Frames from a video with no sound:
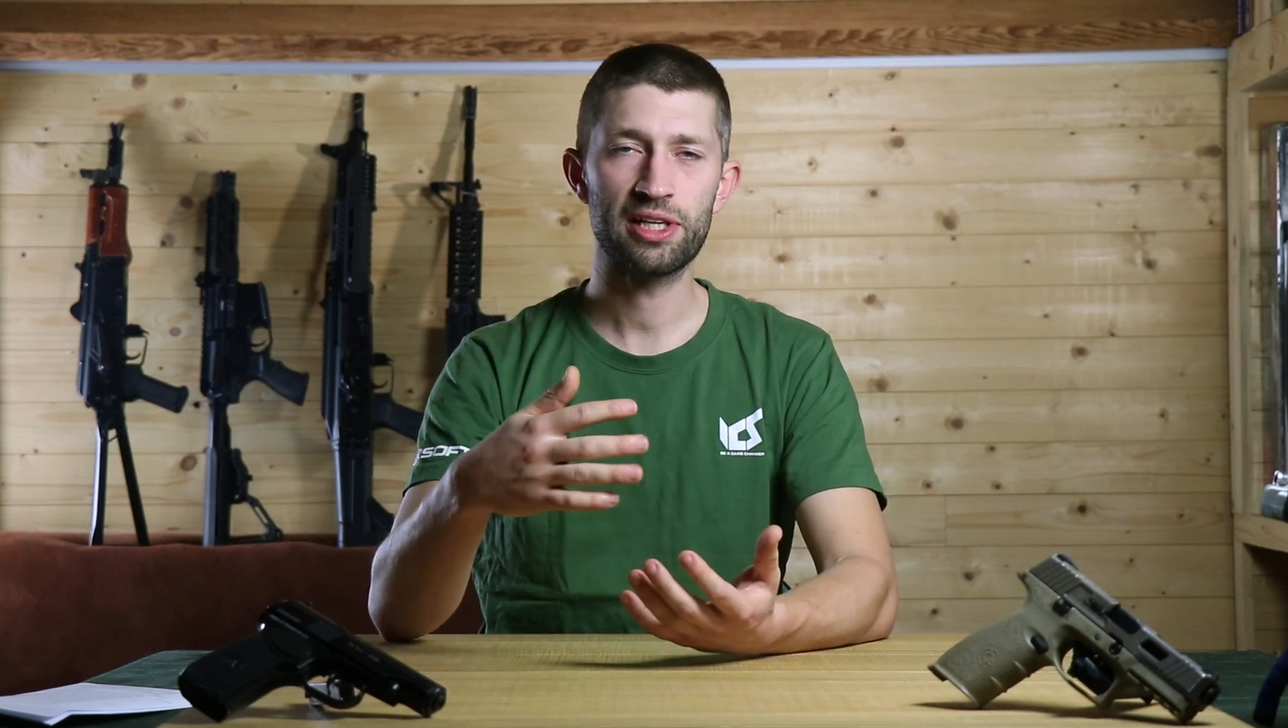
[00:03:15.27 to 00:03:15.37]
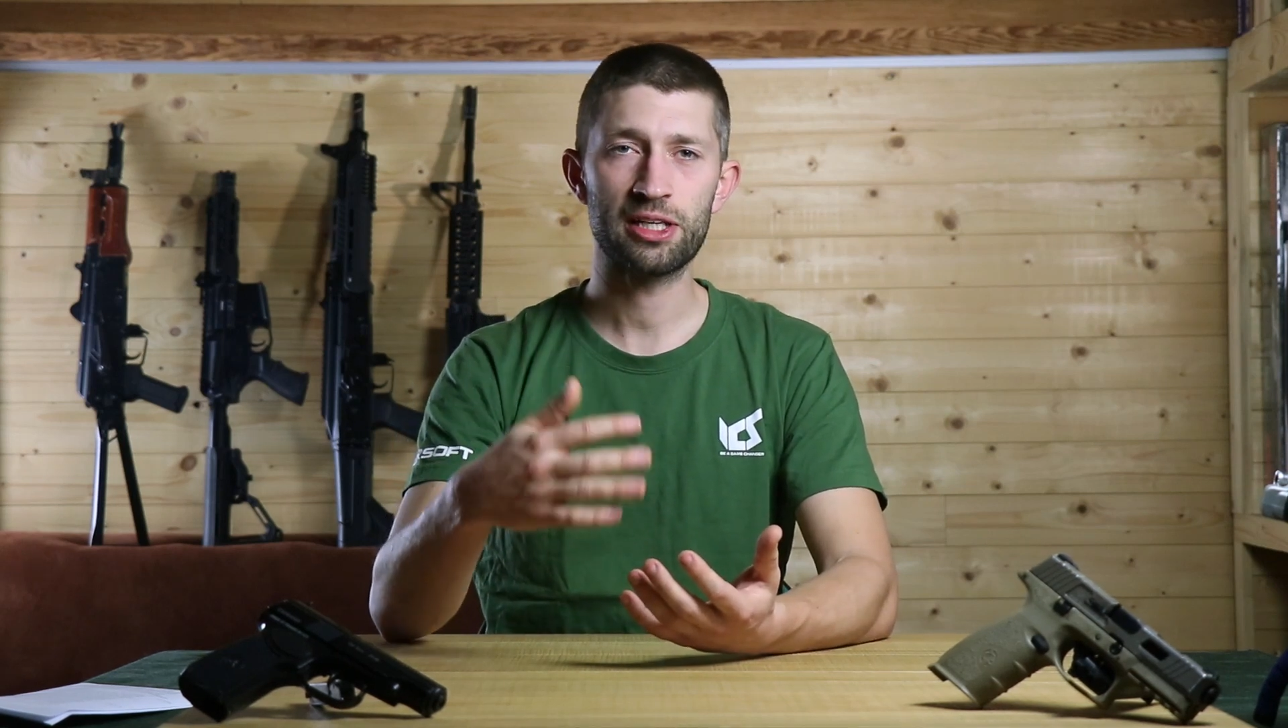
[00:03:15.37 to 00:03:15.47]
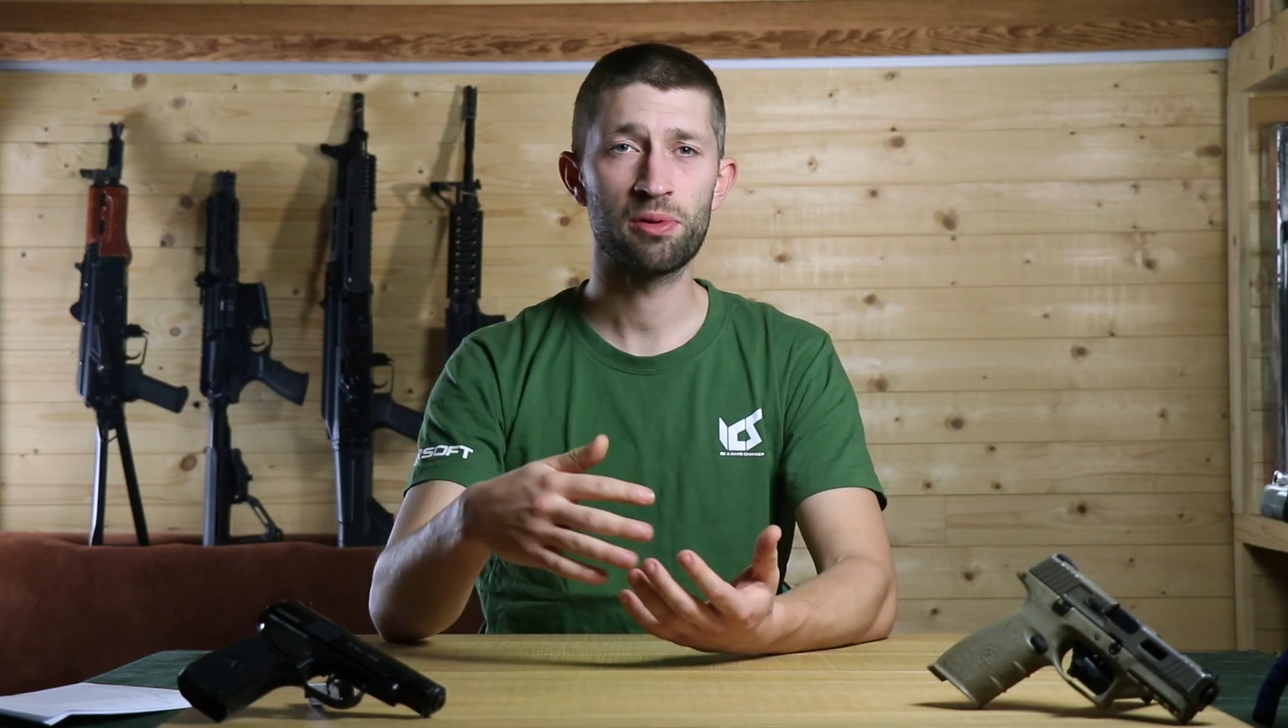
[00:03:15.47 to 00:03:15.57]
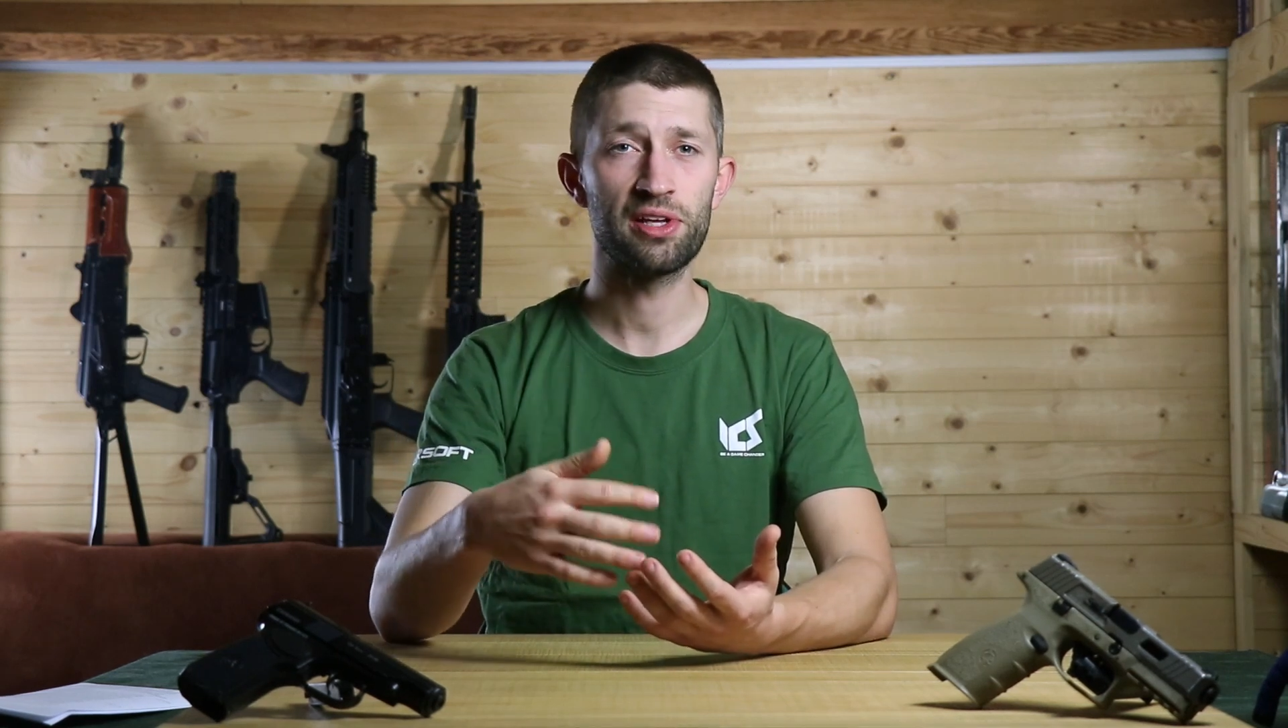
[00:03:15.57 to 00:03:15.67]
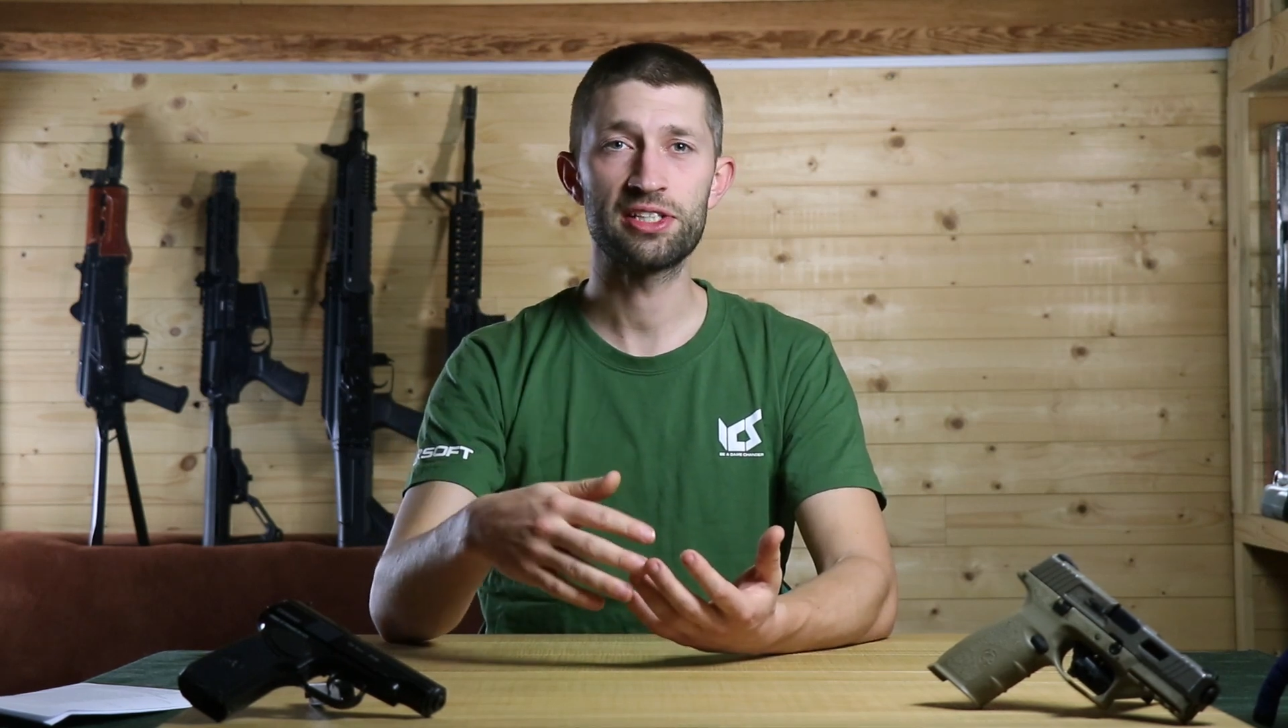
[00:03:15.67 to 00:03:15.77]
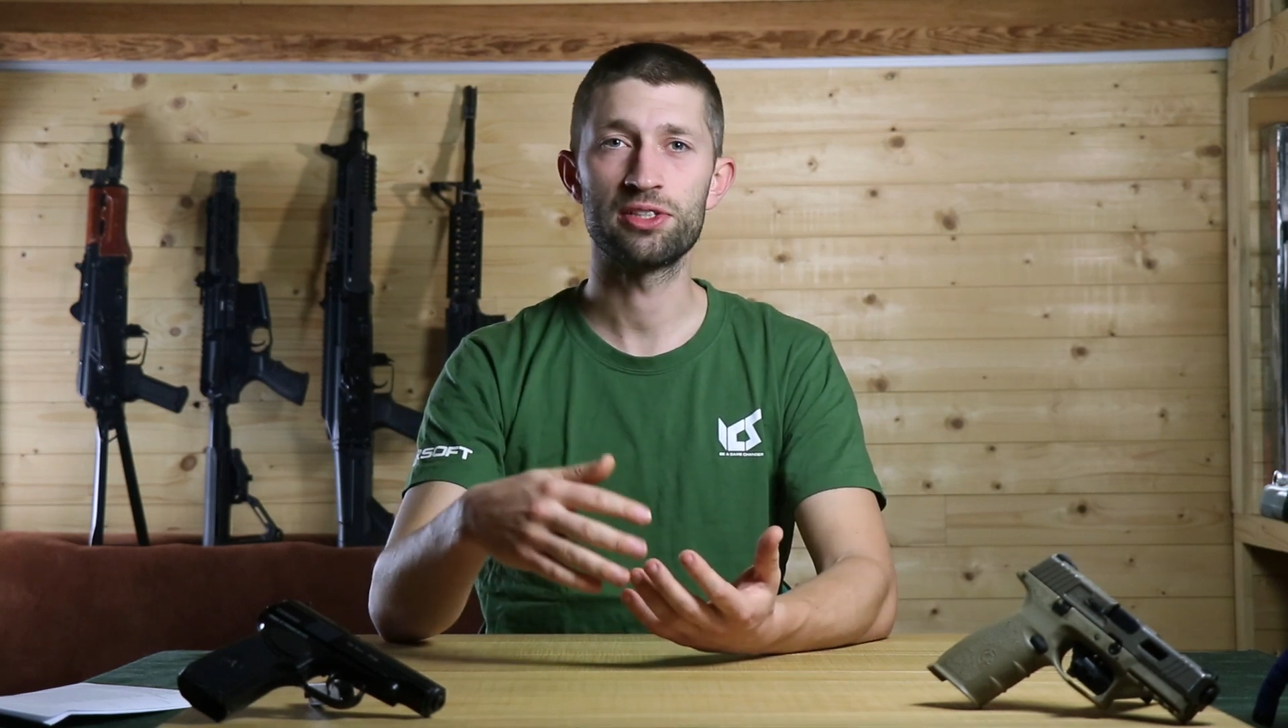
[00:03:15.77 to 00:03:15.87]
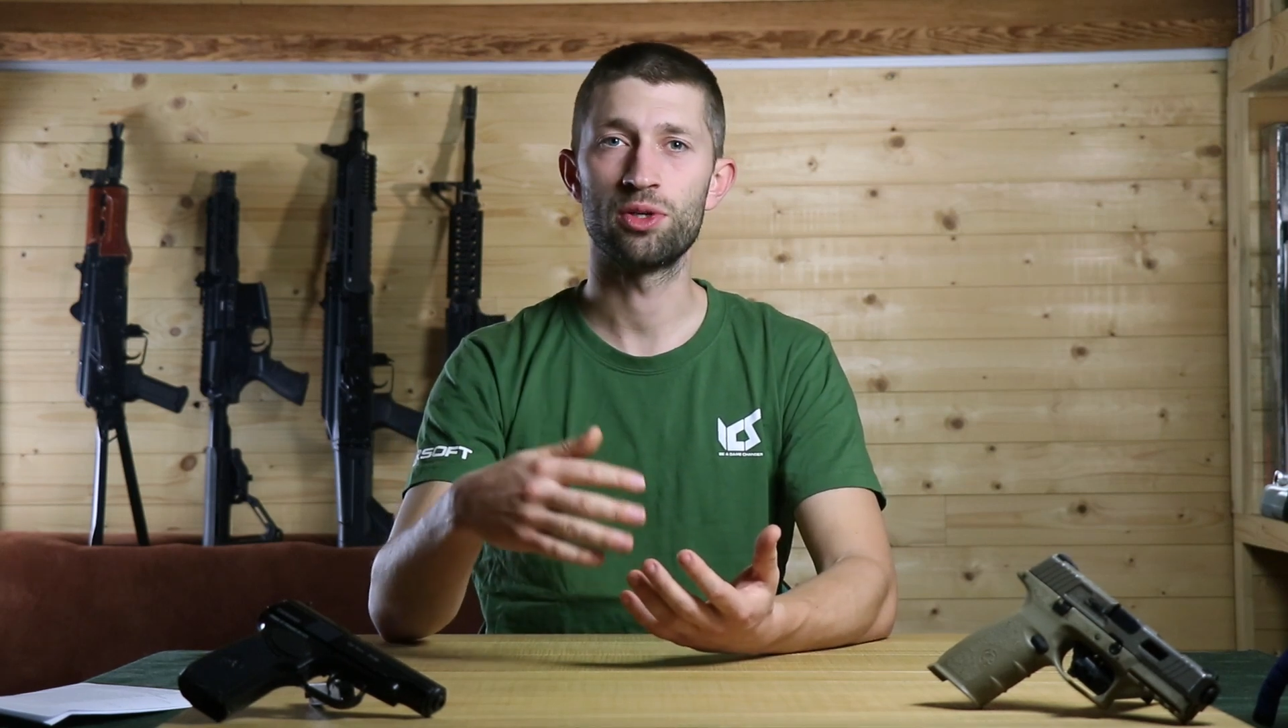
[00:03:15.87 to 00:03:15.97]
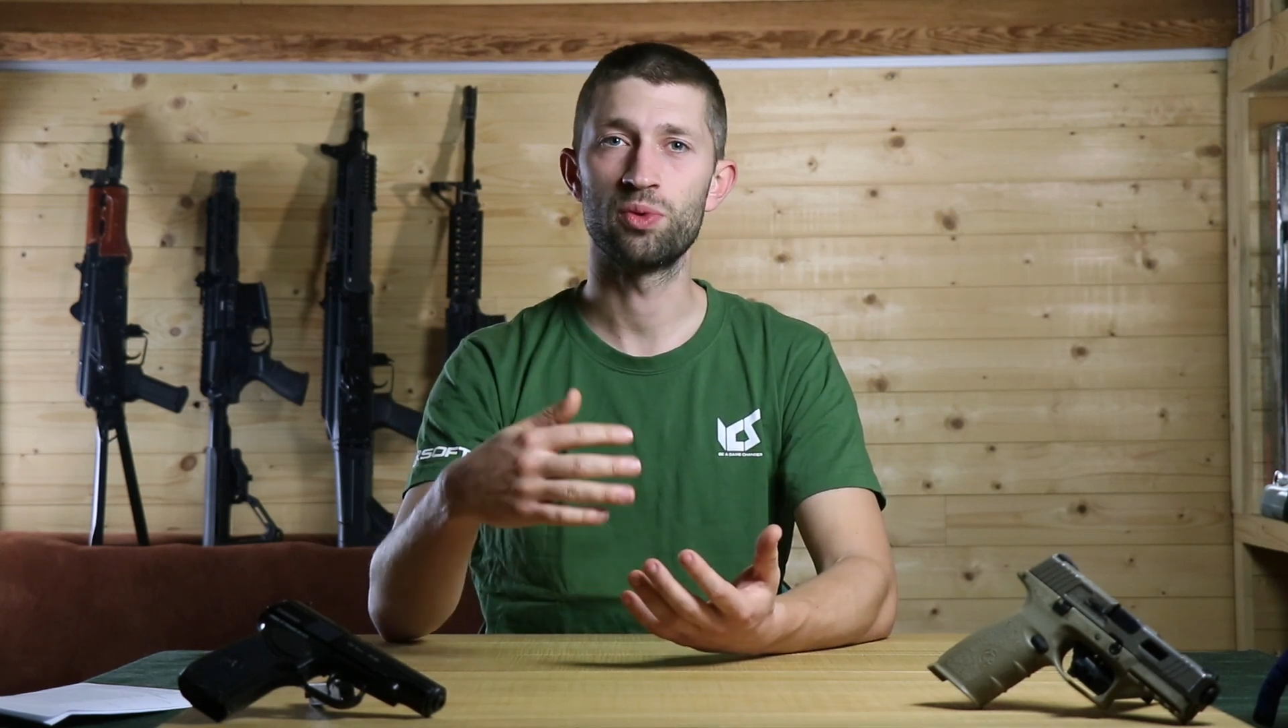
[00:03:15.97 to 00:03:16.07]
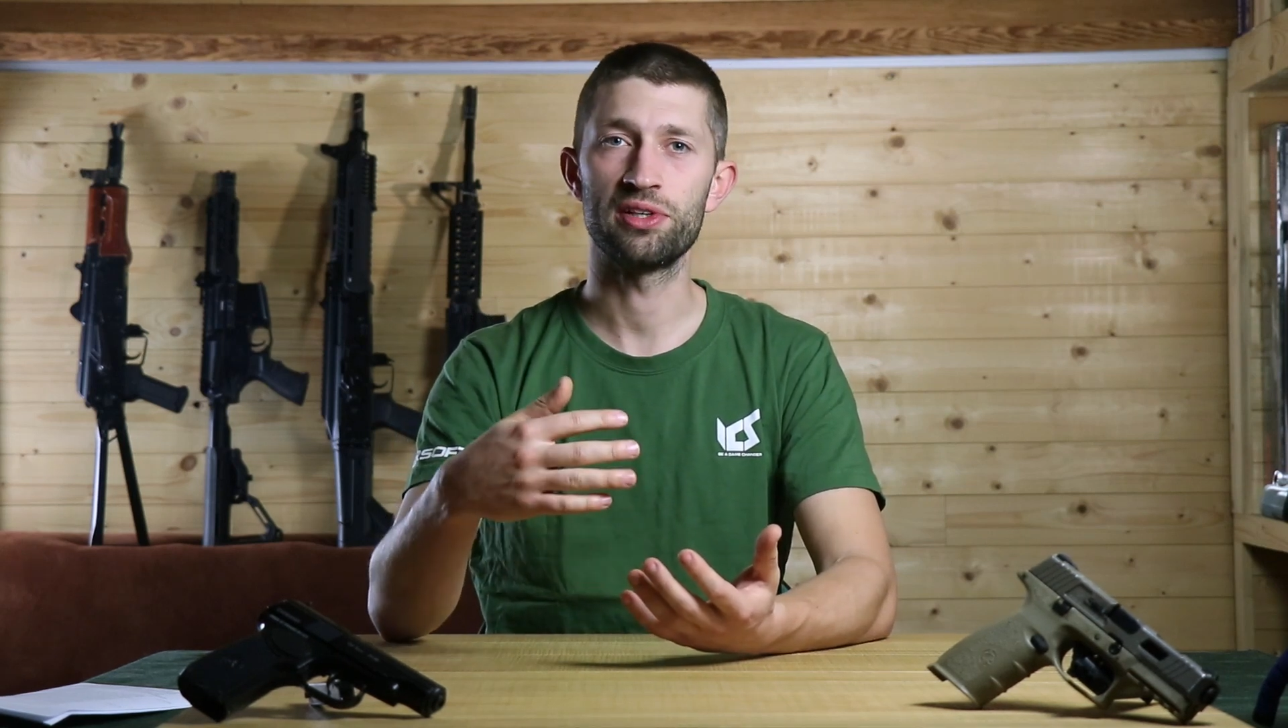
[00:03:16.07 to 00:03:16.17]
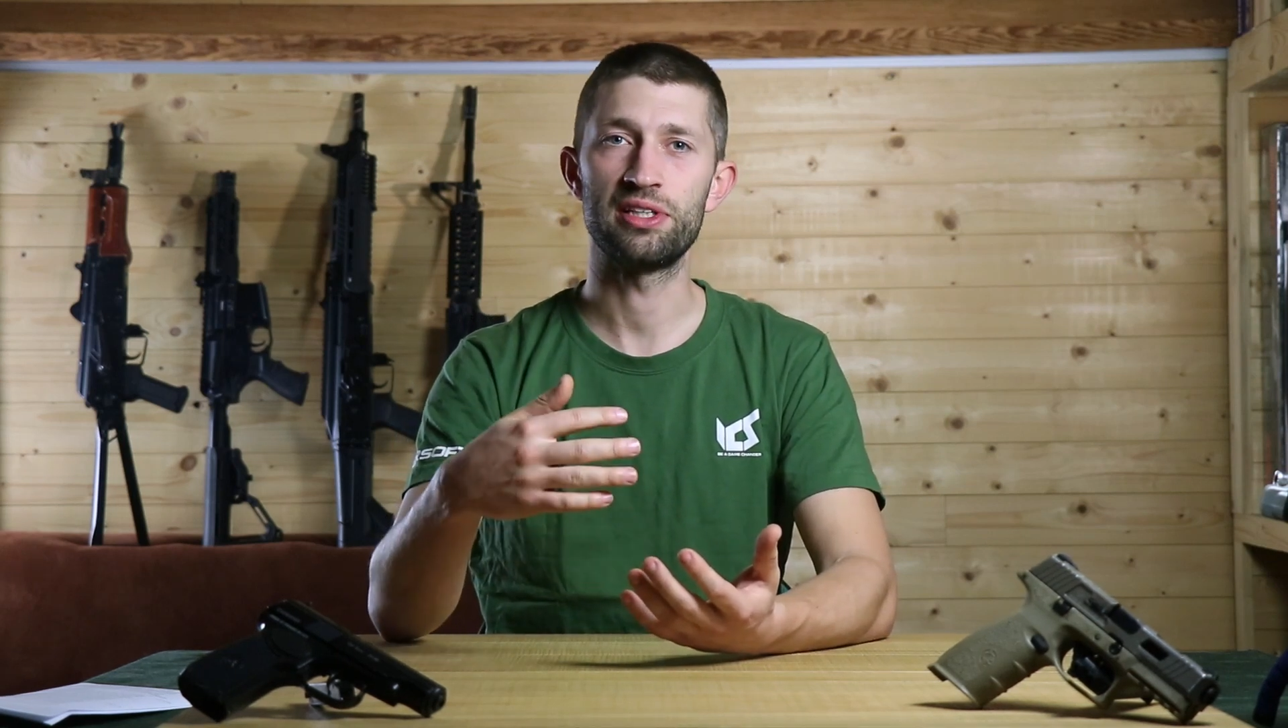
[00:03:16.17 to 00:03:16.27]
explanation
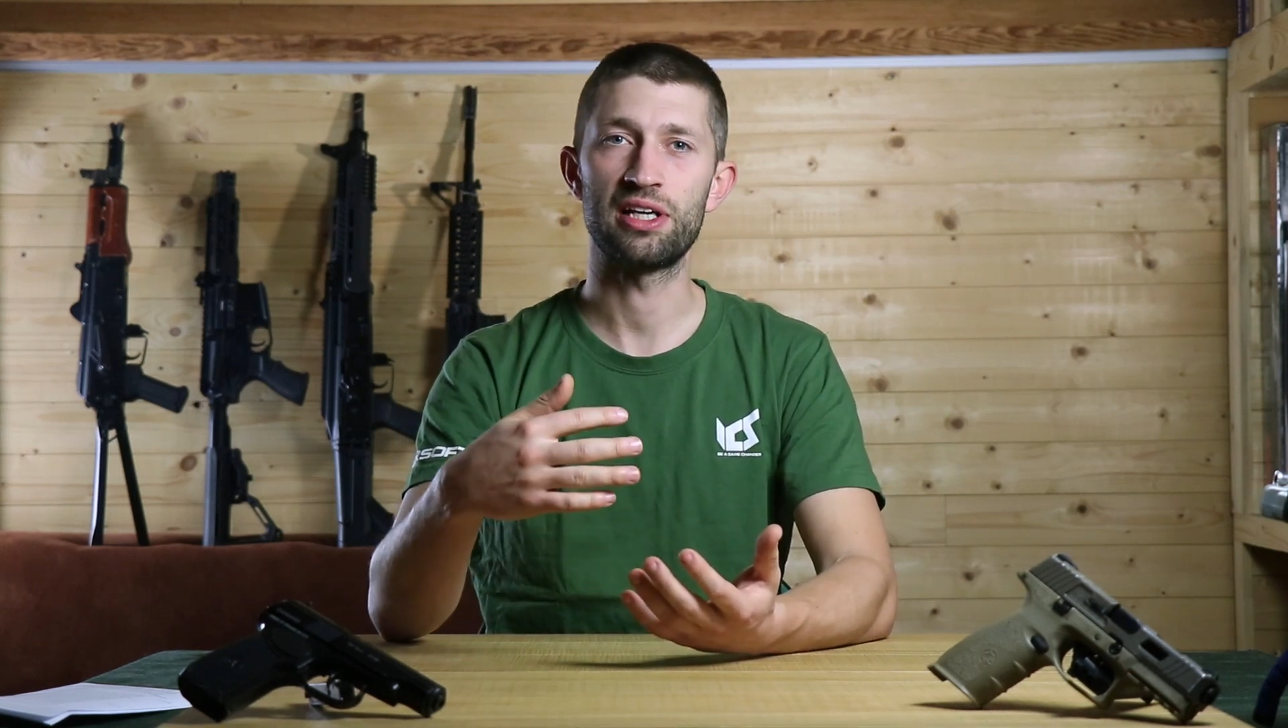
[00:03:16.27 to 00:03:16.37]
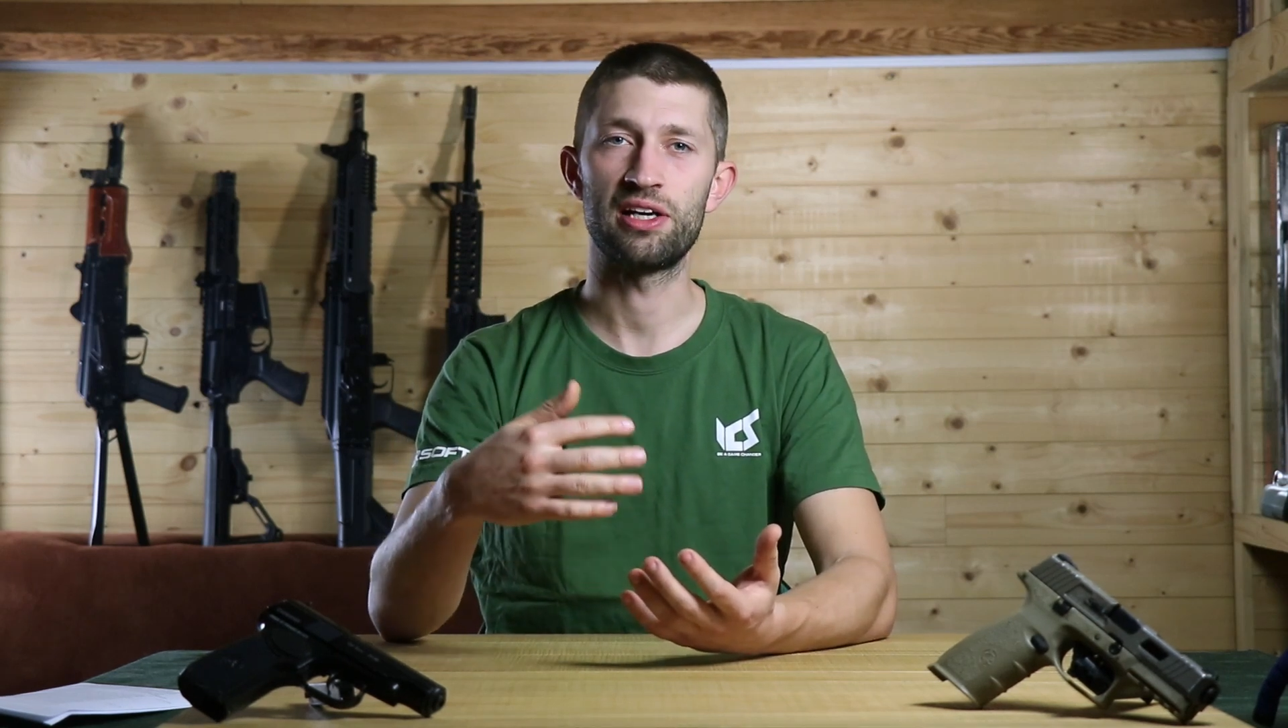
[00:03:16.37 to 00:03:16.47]
on what the